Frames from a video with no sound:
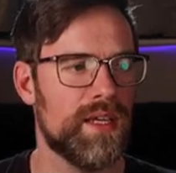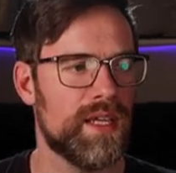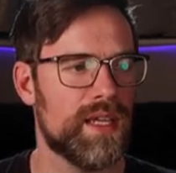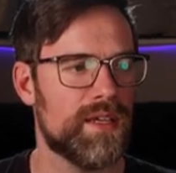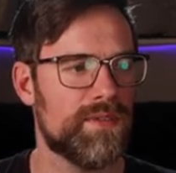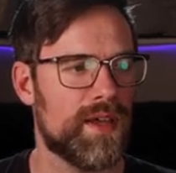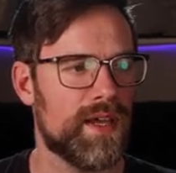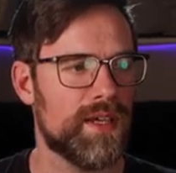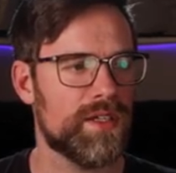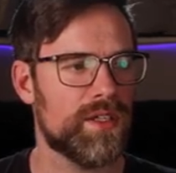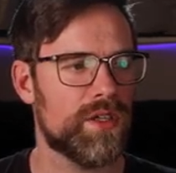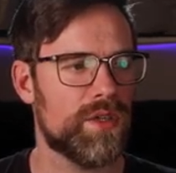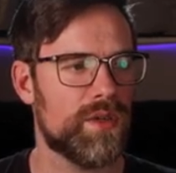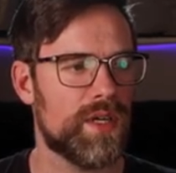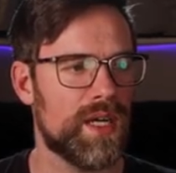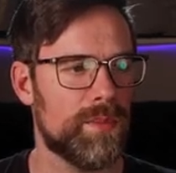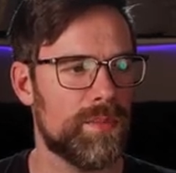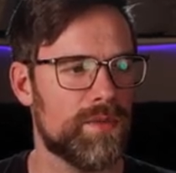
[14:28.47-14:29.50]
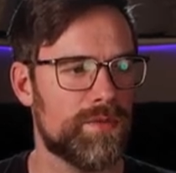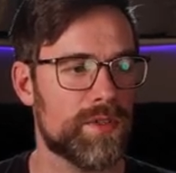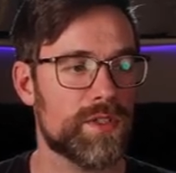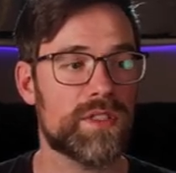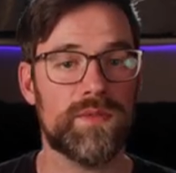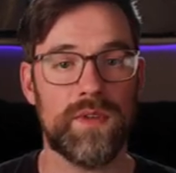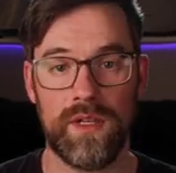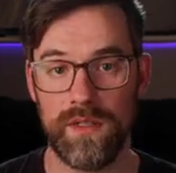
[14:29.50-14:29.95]
If I go up,
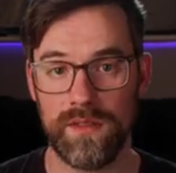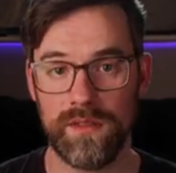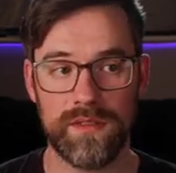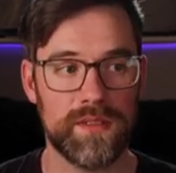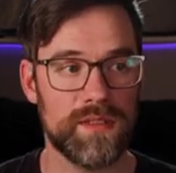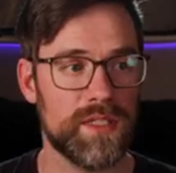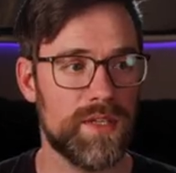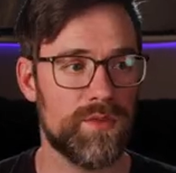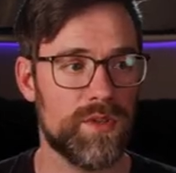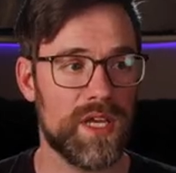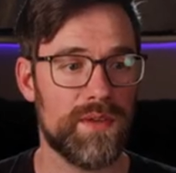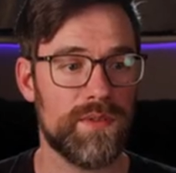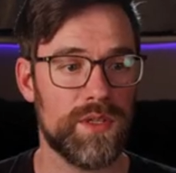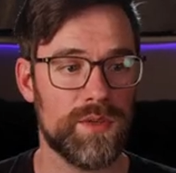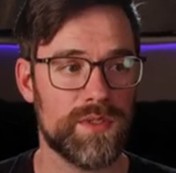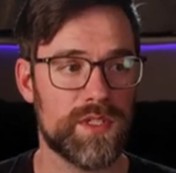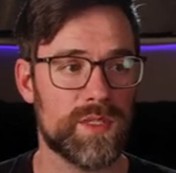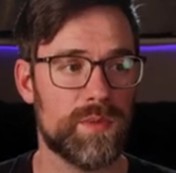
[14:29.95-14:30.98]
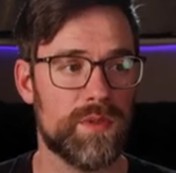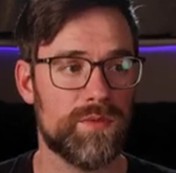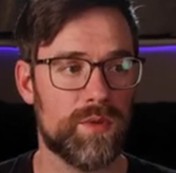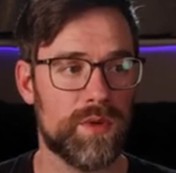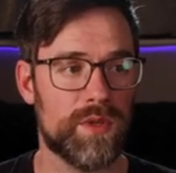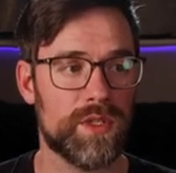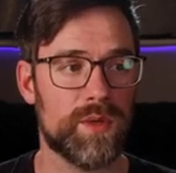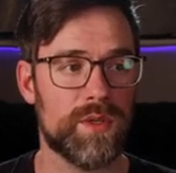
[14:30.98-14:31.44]
first of all, if you haven't used this
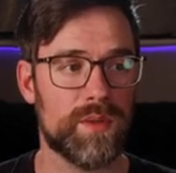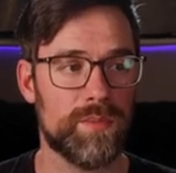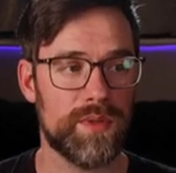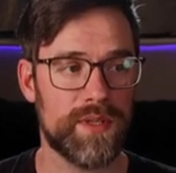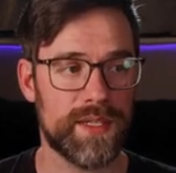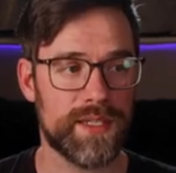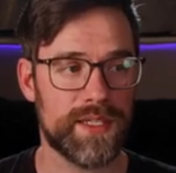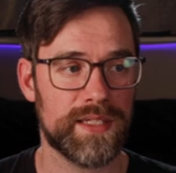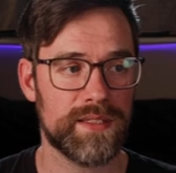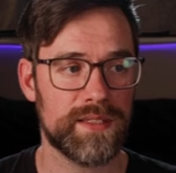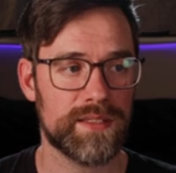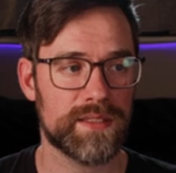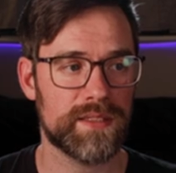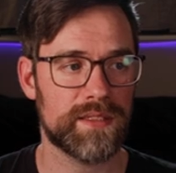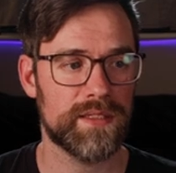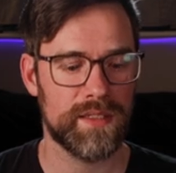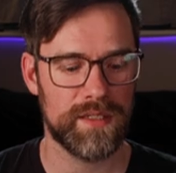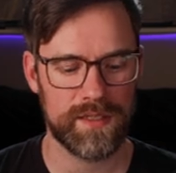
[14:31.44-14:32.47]
before, go to Plugins,